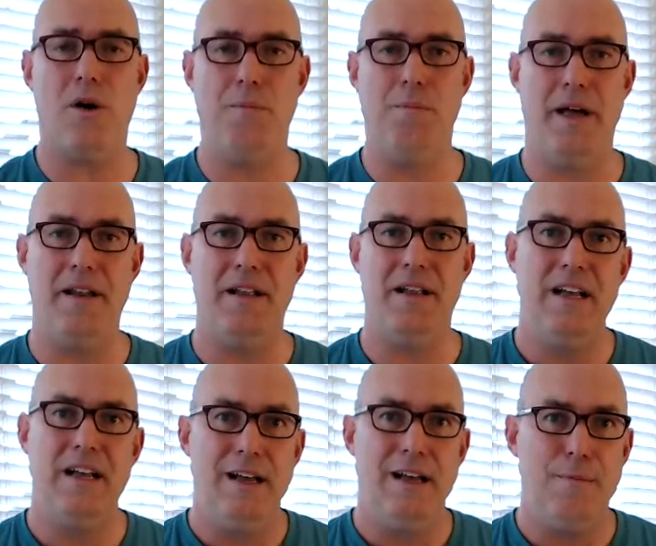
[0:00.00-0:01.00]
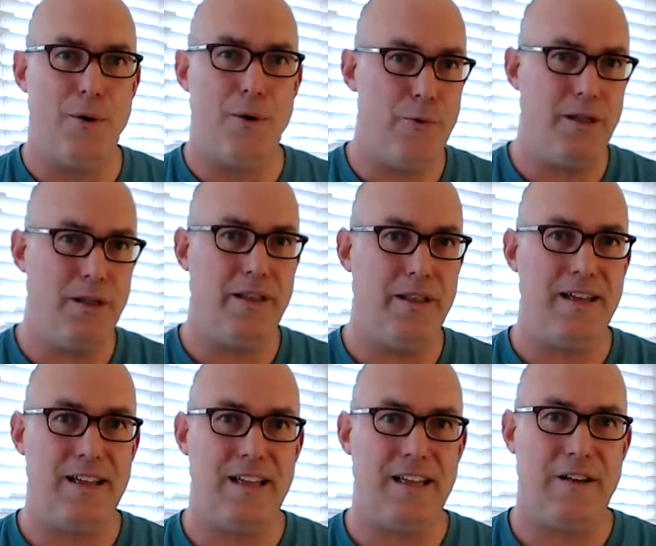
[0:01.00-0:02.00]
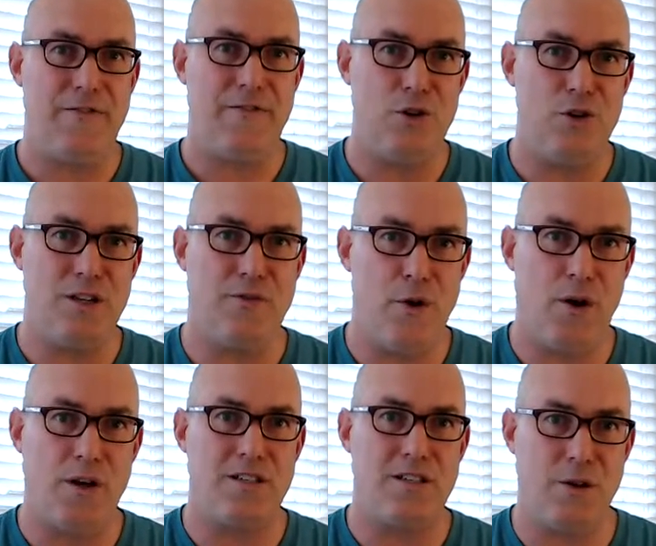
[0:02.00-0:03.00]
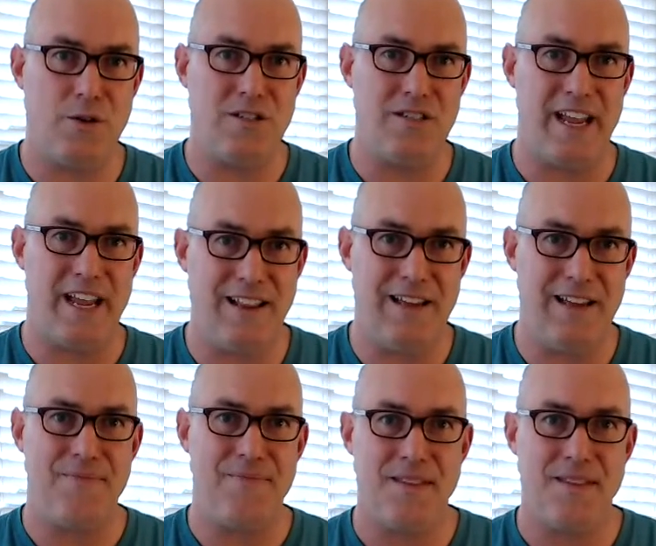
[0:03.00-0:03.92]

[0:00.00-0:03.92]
But really, if you just focus on those daily,